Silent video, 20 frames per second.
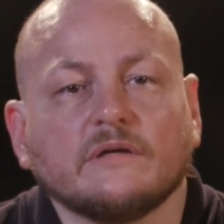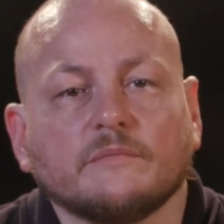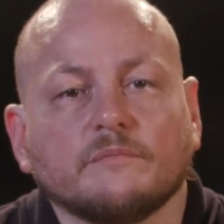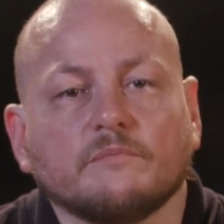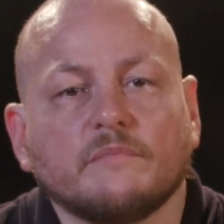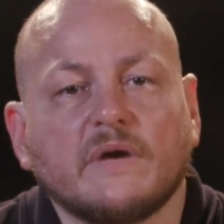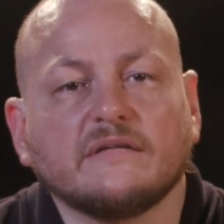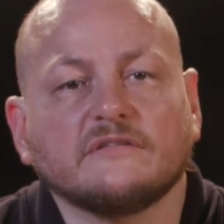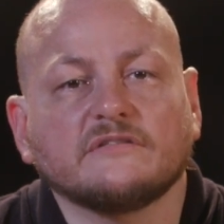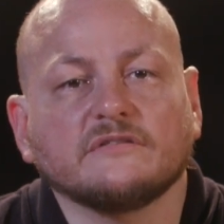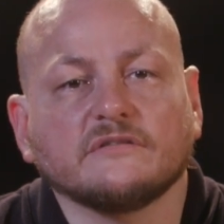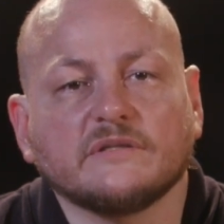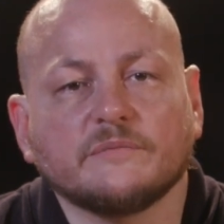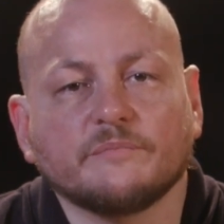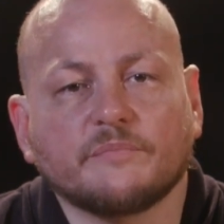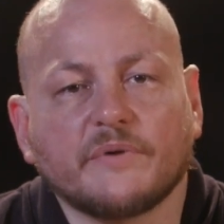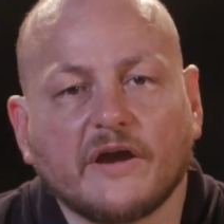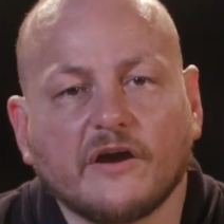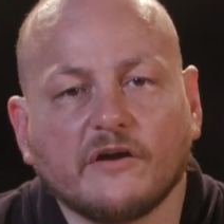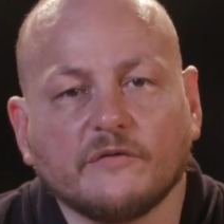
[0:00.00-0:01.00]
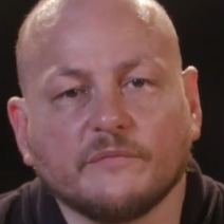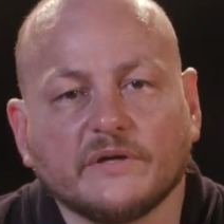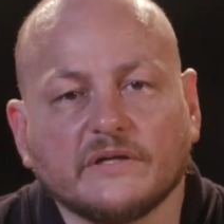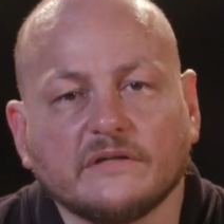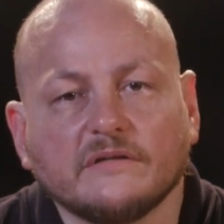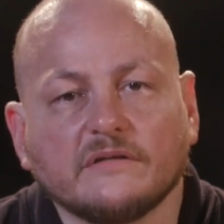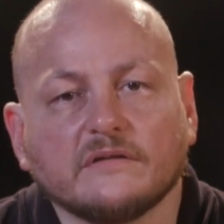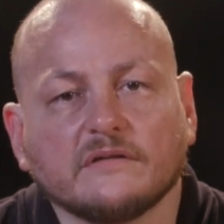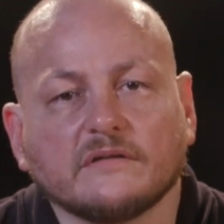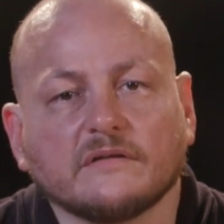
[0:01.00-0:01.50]
mental
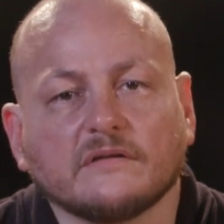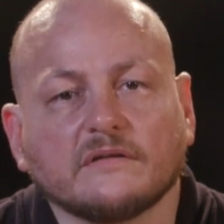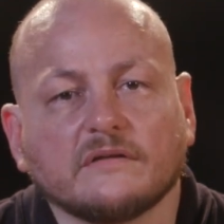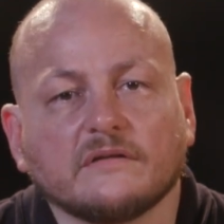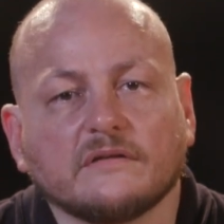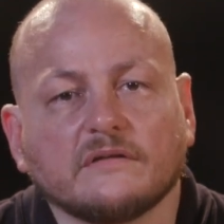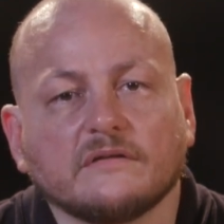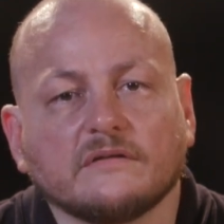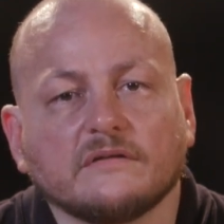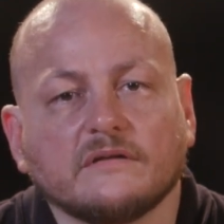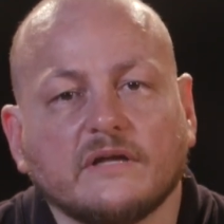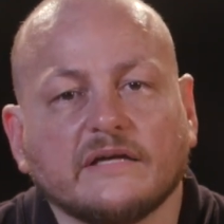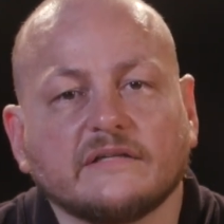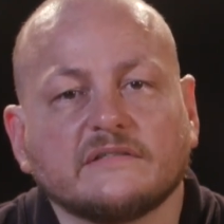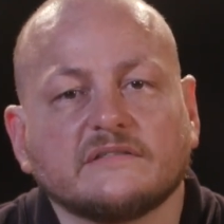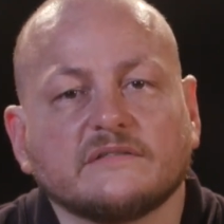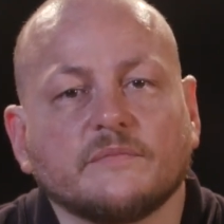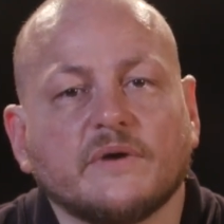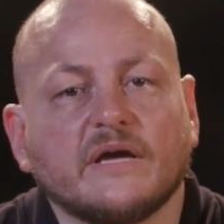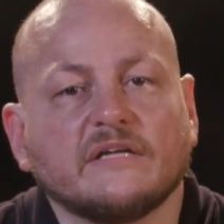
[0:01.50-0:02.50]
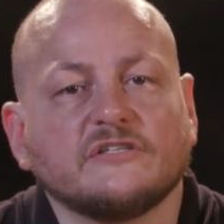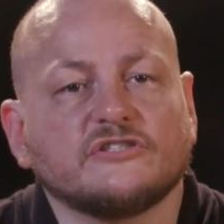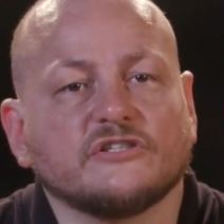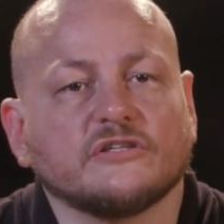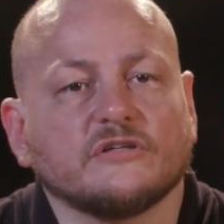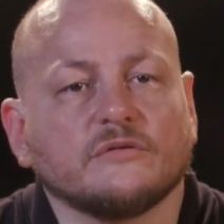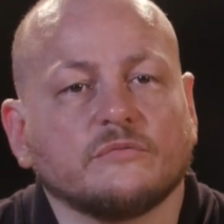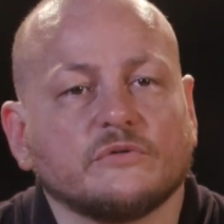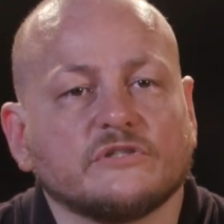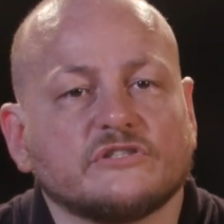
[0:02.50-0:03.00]
impairment like
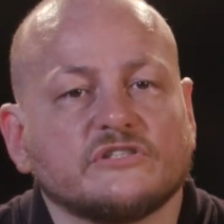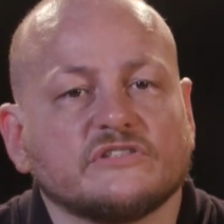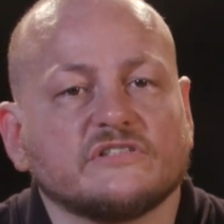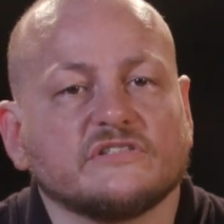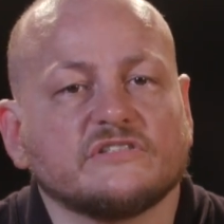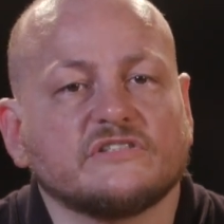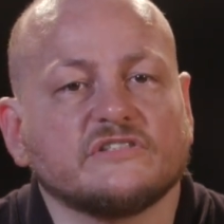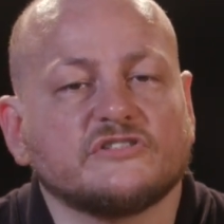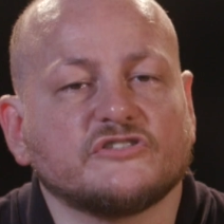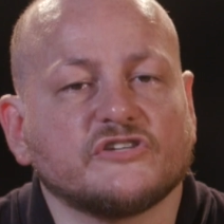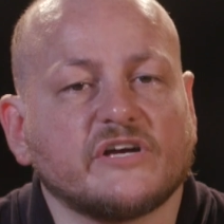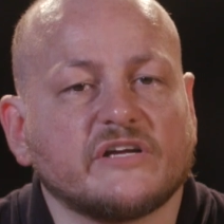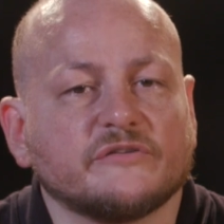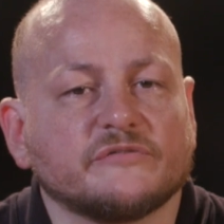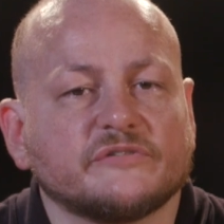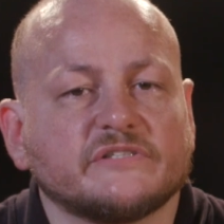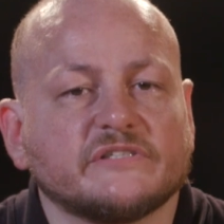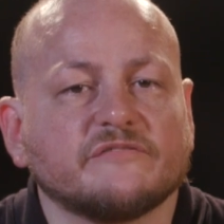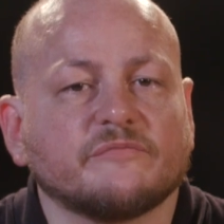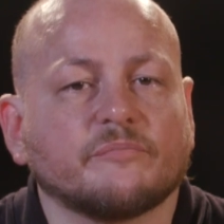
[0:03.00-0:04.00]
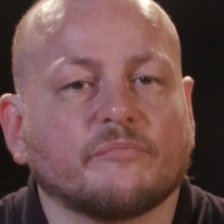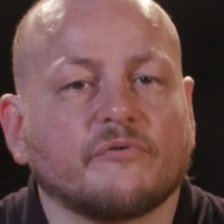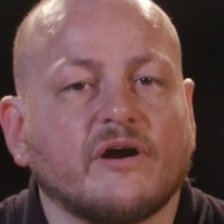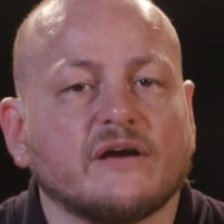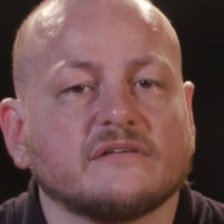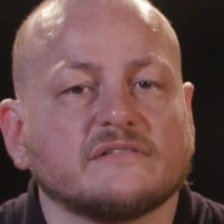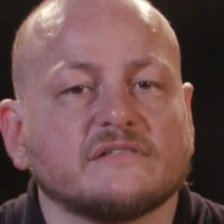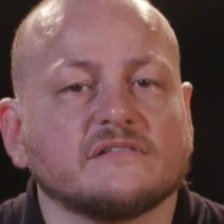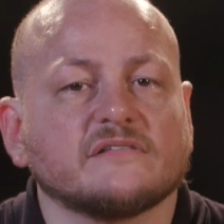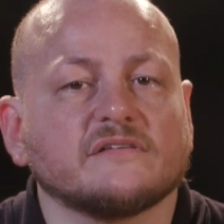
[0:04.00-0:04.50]
dementia, which is a degenerative
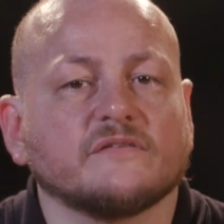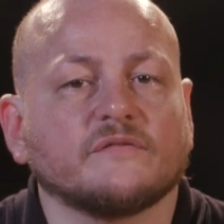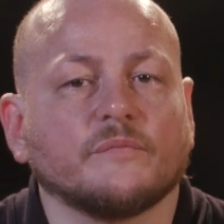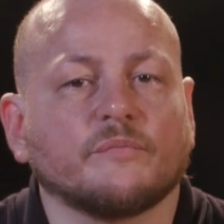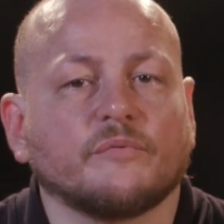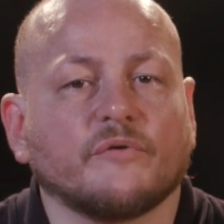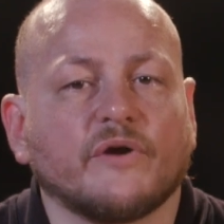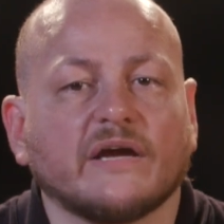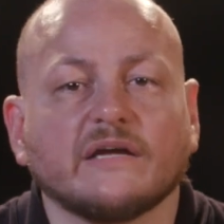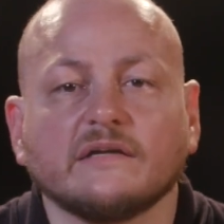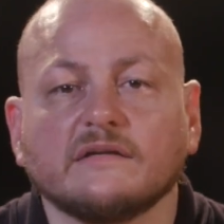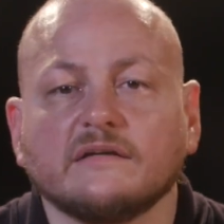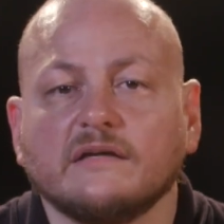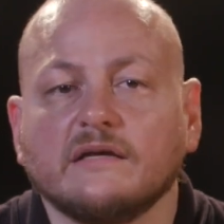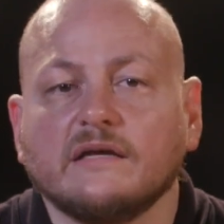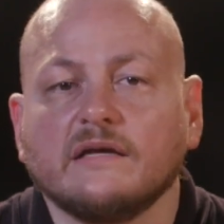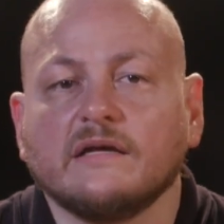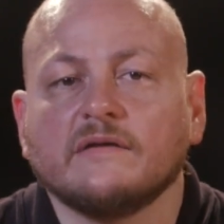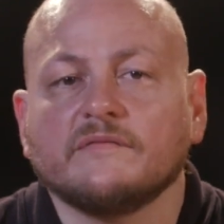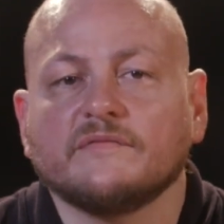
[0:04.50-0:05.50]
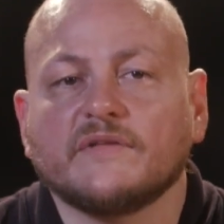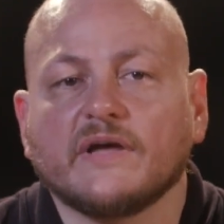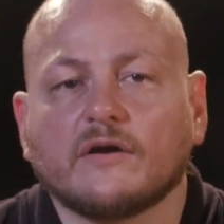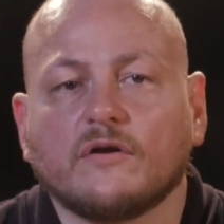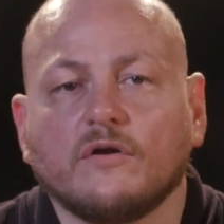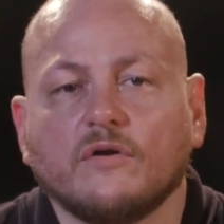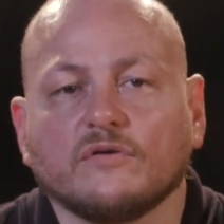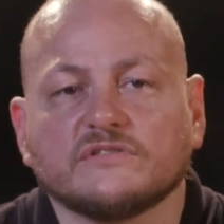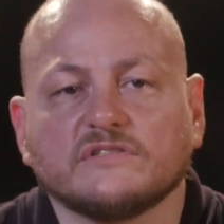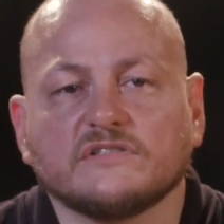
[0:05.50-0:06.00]
process of the brain that
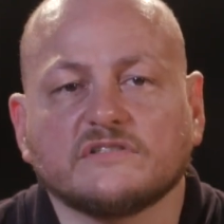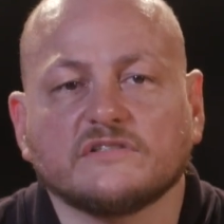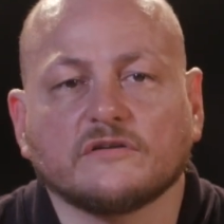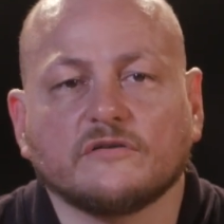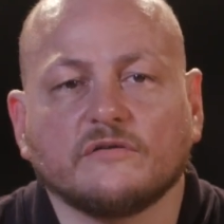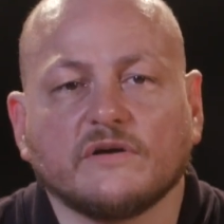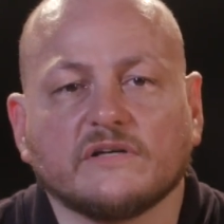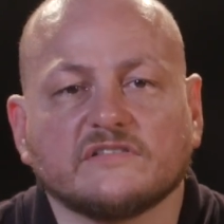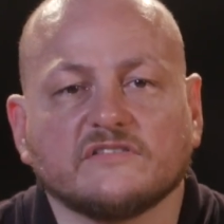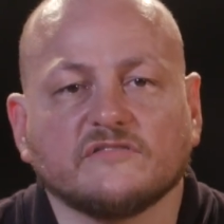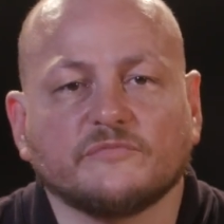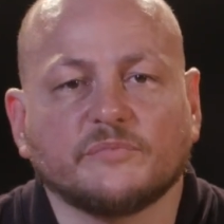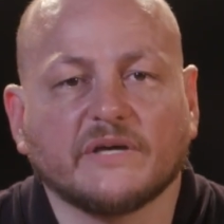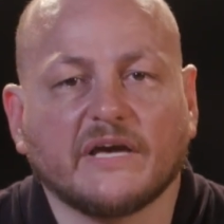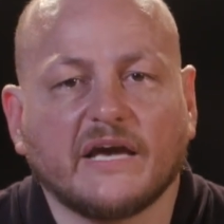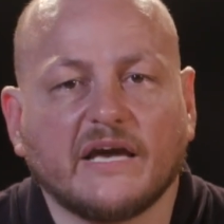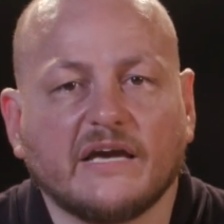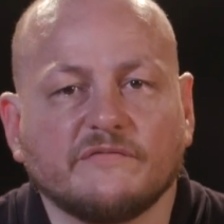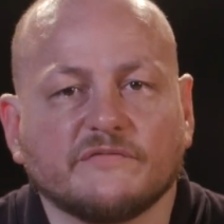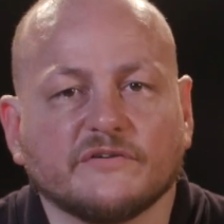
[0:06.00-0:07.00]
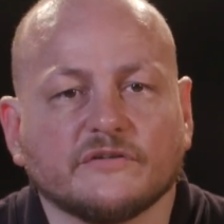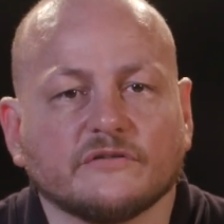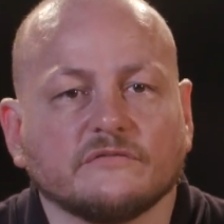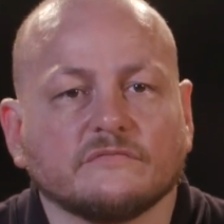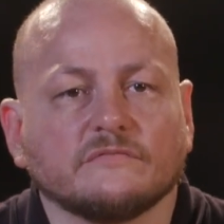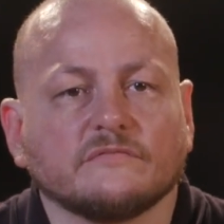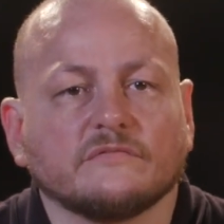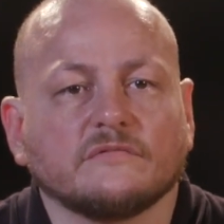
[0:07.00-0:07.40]
causes aggressive behavior,